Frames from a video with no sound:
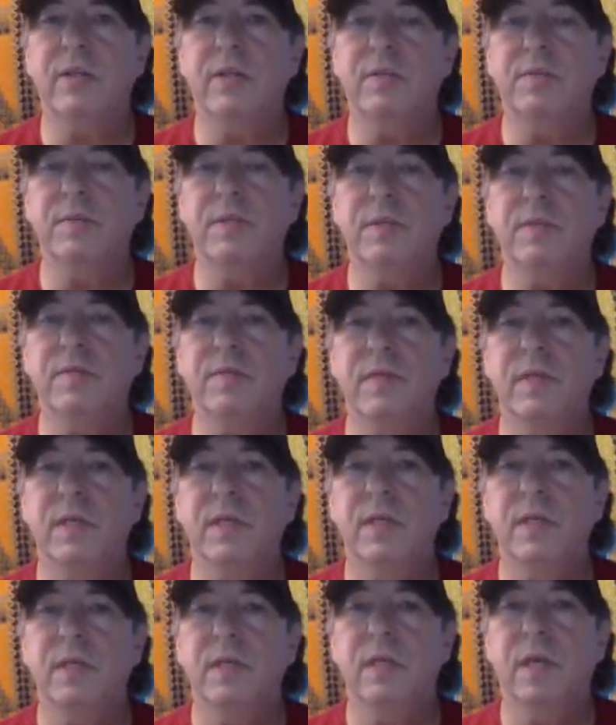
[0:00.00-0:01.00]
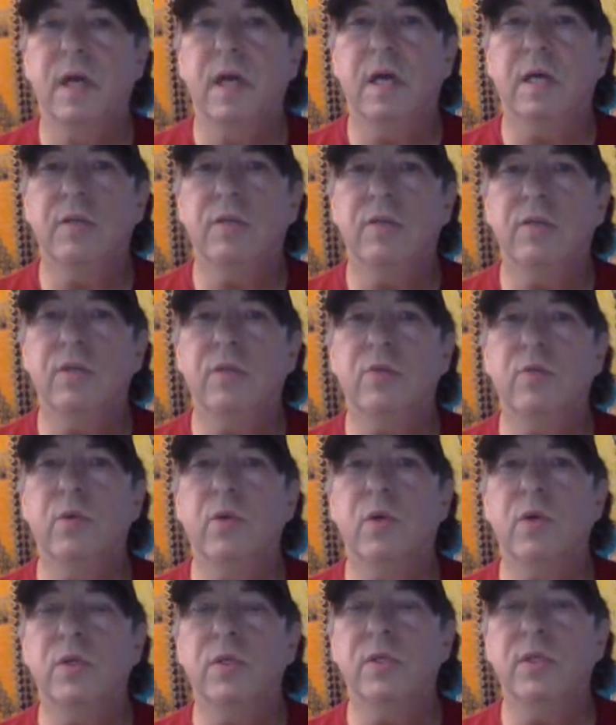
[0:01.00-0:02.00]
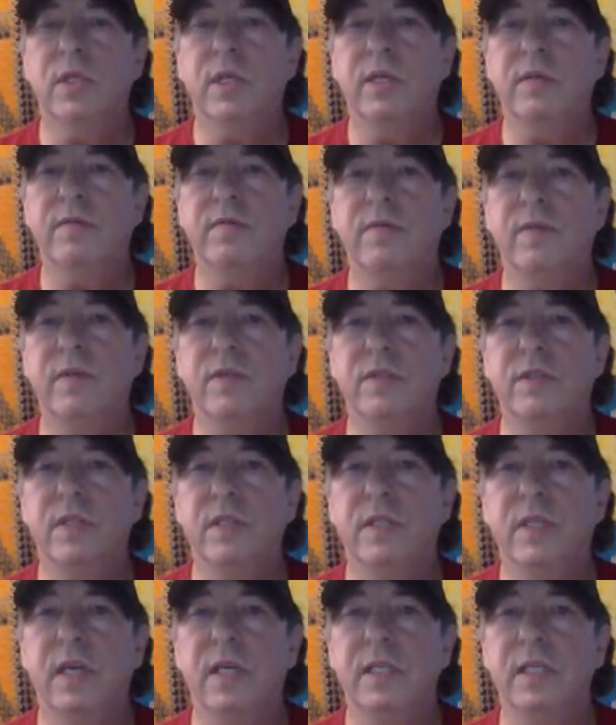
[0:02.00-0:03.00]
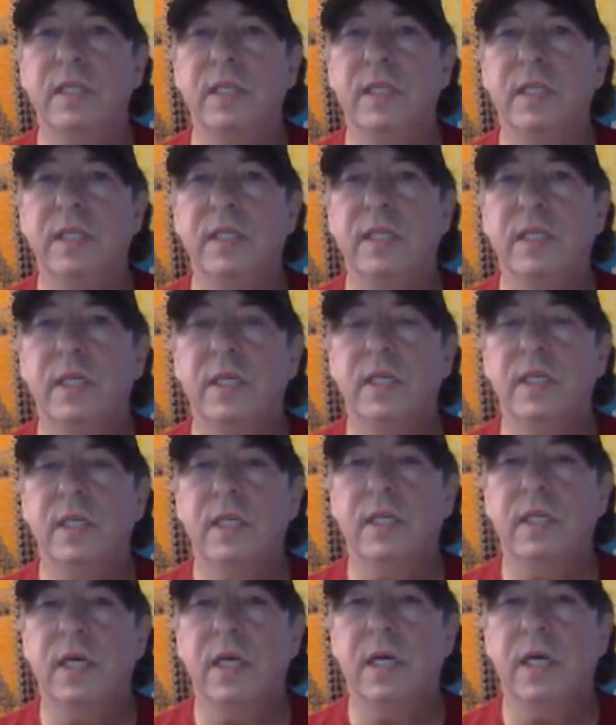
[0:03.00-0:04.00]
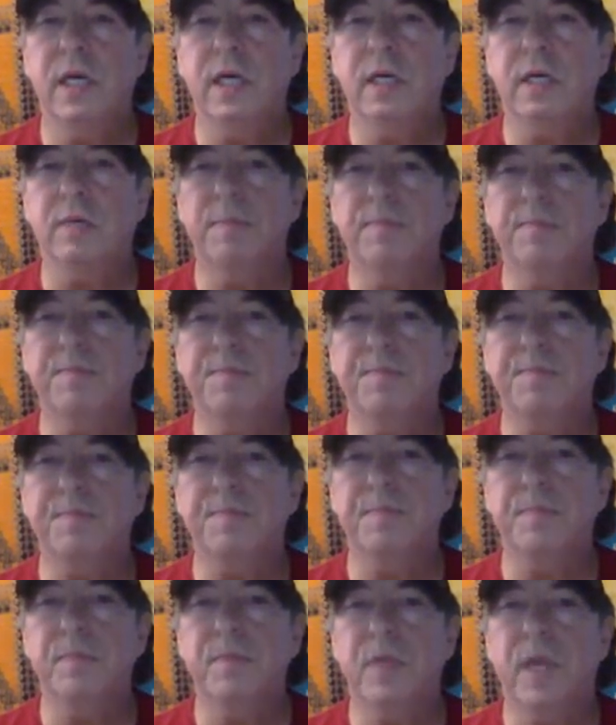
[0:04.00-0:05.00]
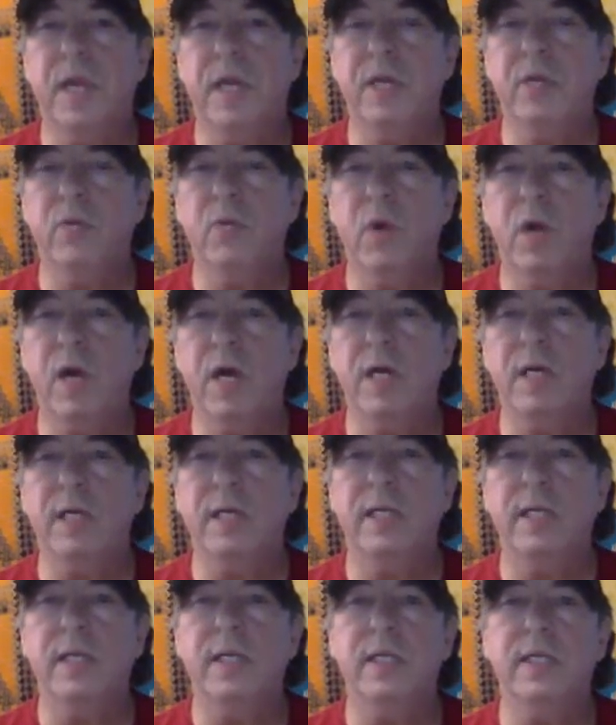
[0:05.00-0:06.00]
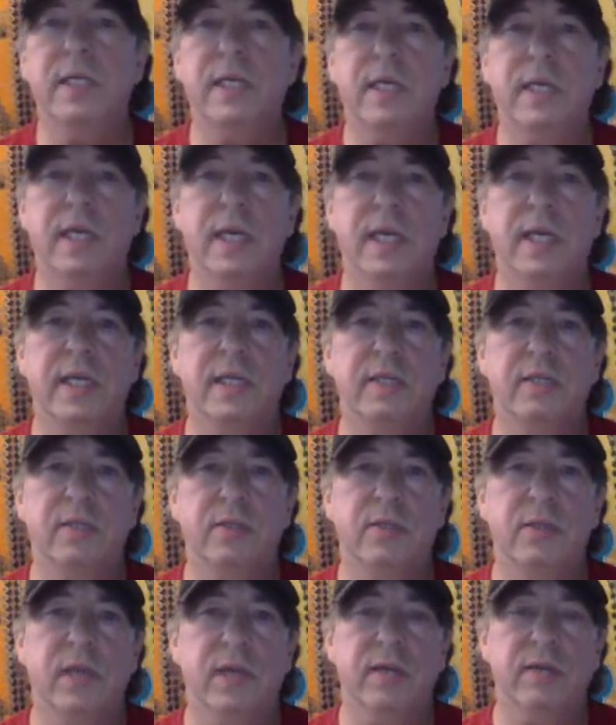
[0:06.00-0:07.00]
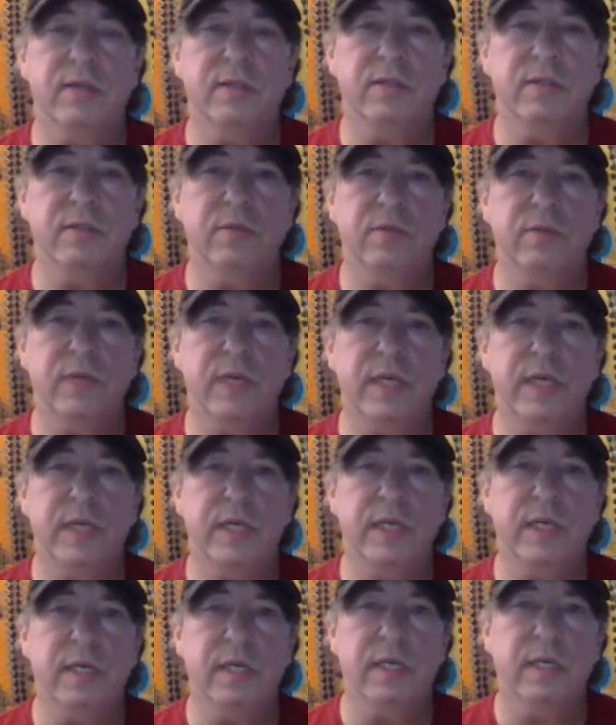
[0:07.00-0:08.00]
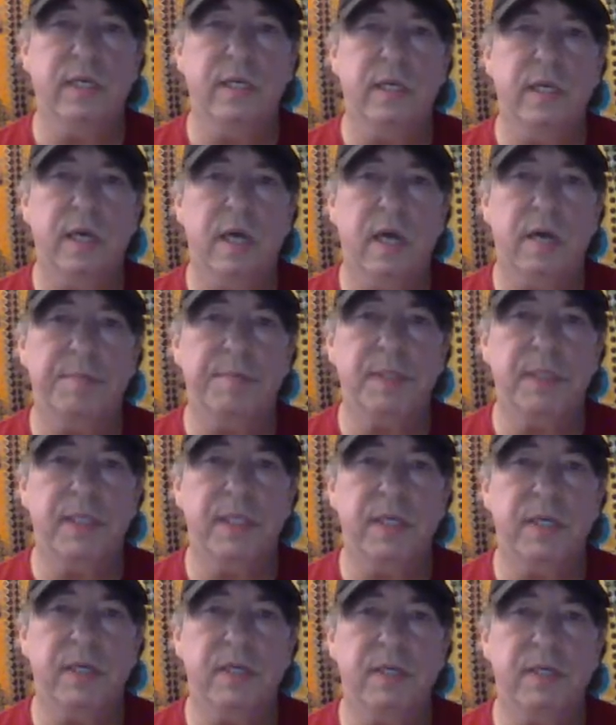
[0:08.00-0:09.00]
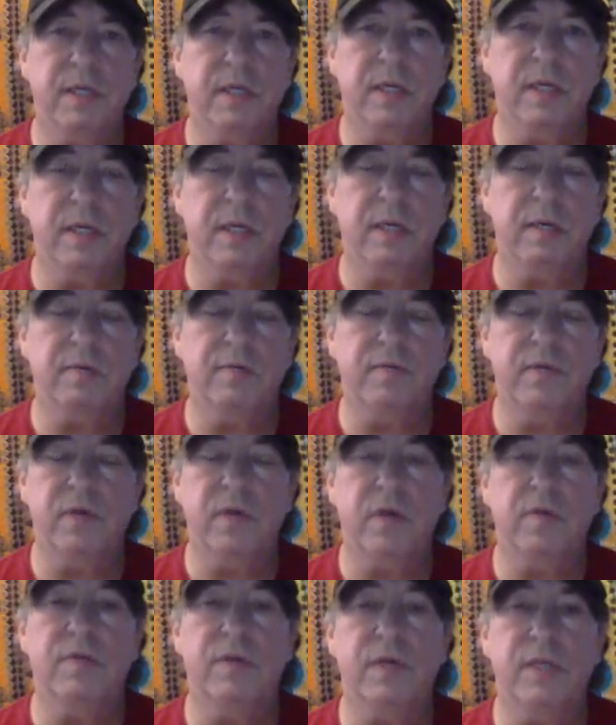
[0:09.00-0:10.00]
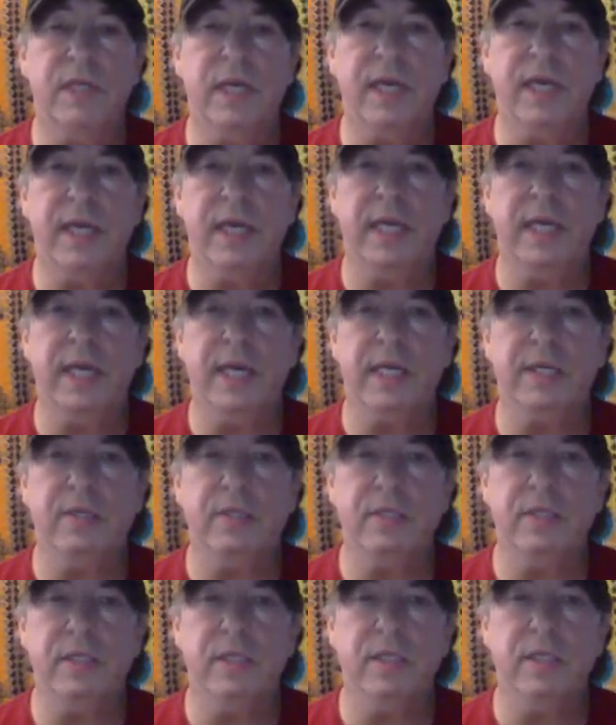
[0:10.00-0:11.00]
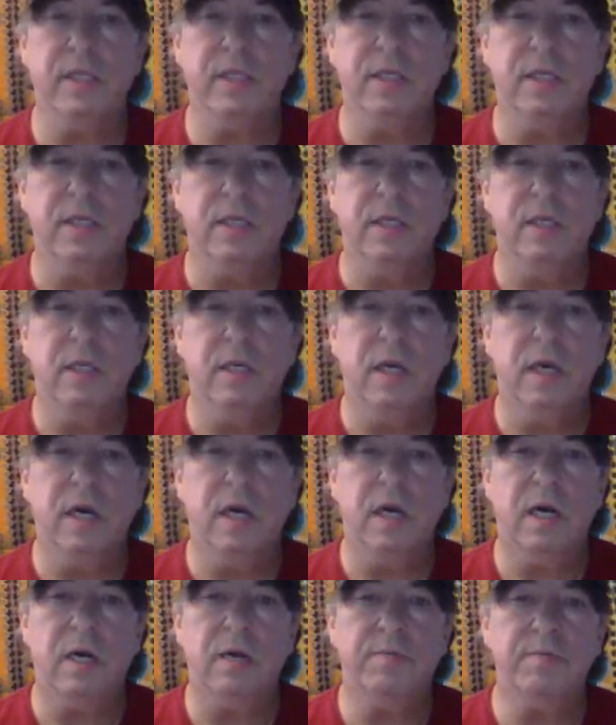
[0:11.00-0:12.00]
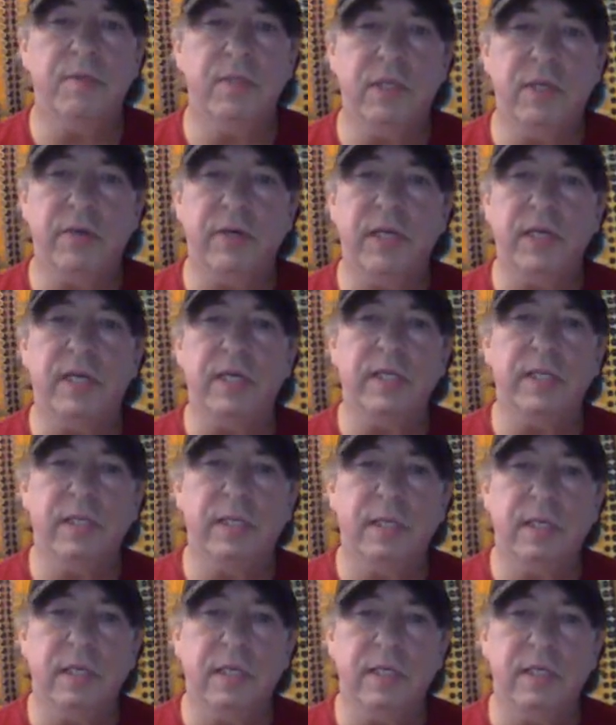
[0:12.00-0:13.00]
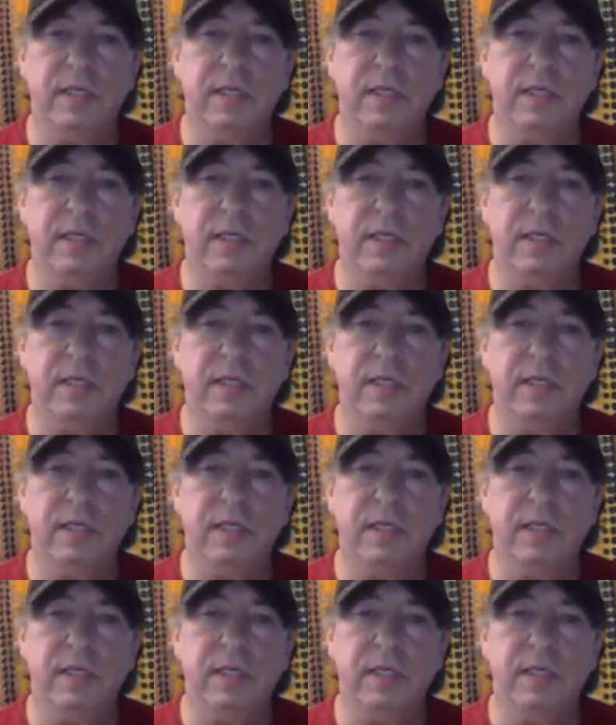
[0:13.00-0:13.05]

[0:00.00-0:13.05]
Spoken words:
terms of two wars there. First in 1991, and then again in 2003, up until for over a decade, actually. Syria is a